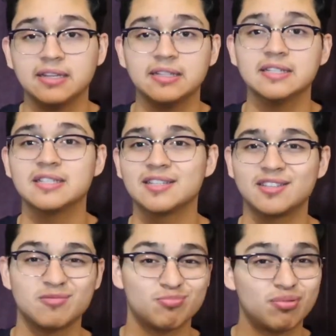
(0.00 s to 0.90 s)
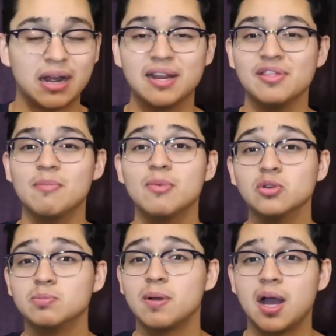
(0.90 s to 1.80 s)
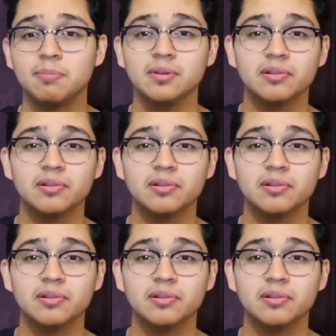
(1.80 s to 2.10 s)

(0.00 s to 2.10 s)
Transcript: it's probably the most popular